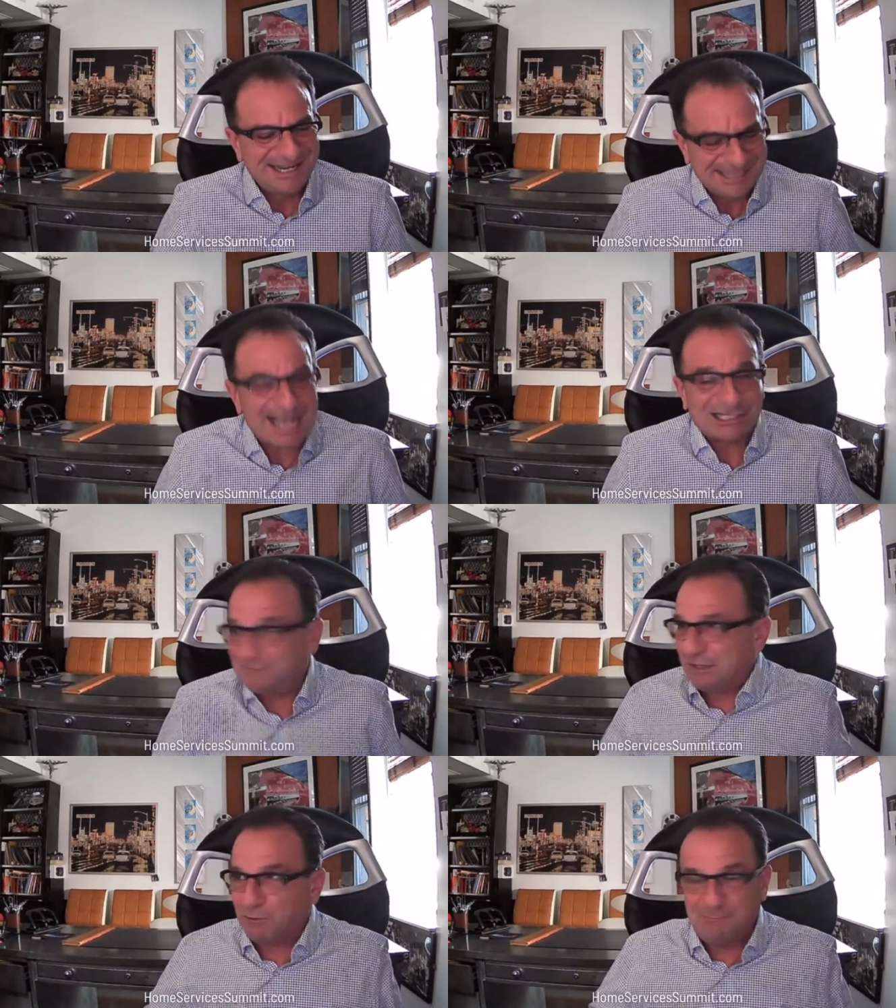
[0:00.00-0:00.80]
Yes,
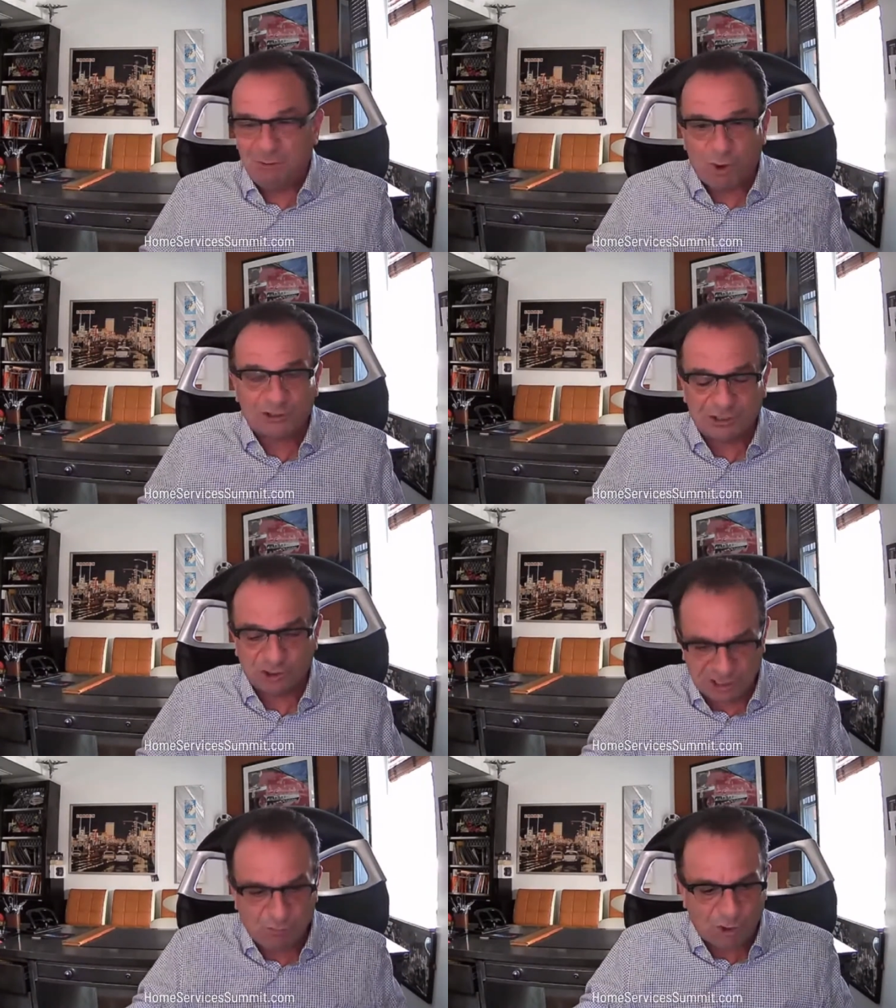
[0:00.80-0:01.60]
if they want to be walked to their
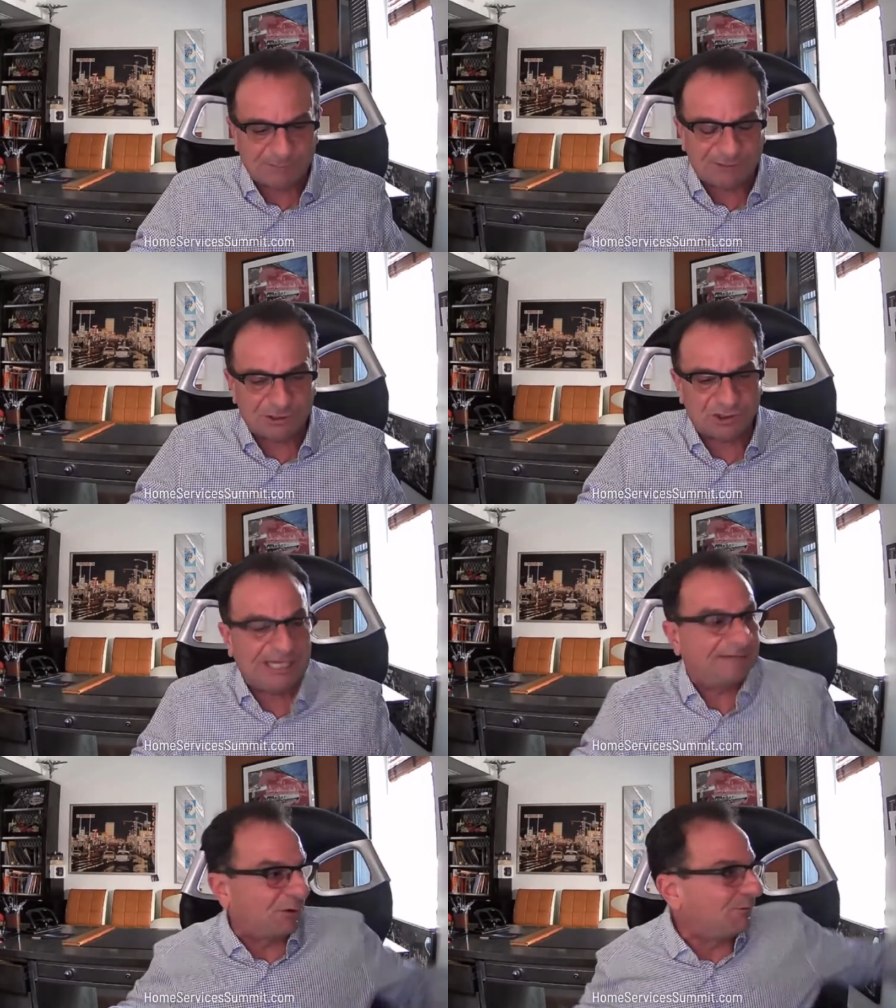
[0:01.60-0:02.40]
seat, walk them to their
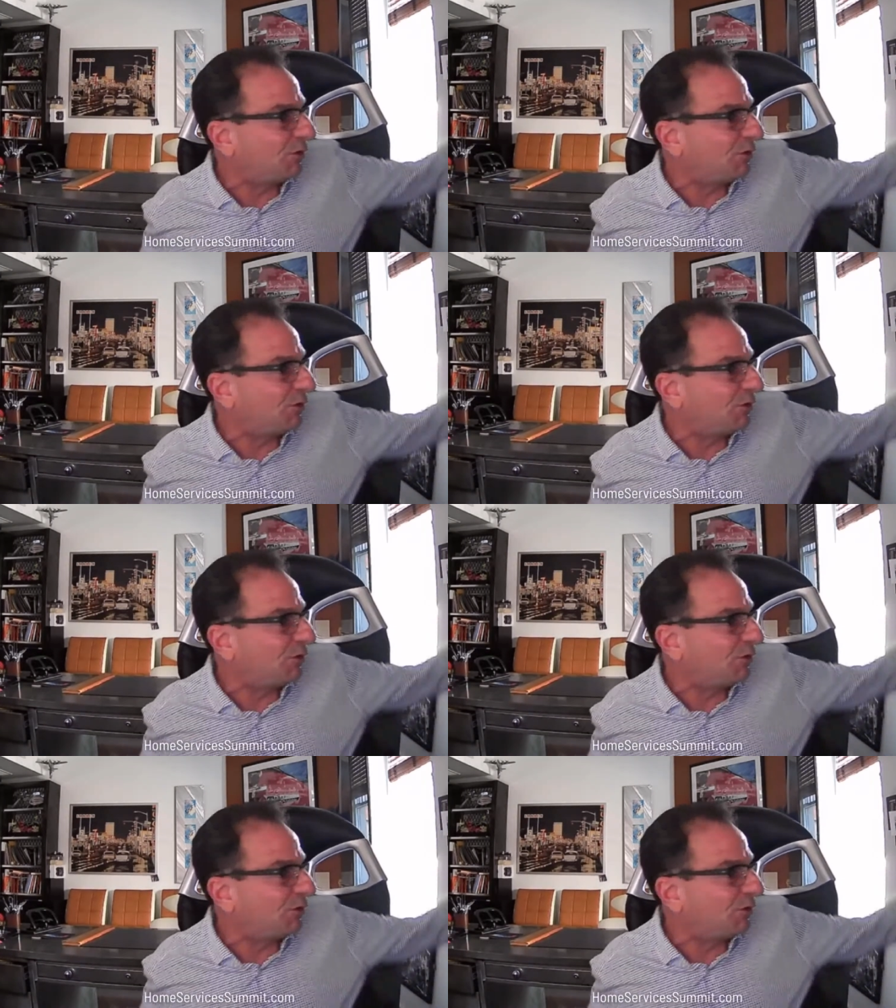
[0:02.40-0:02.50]
seat. If they want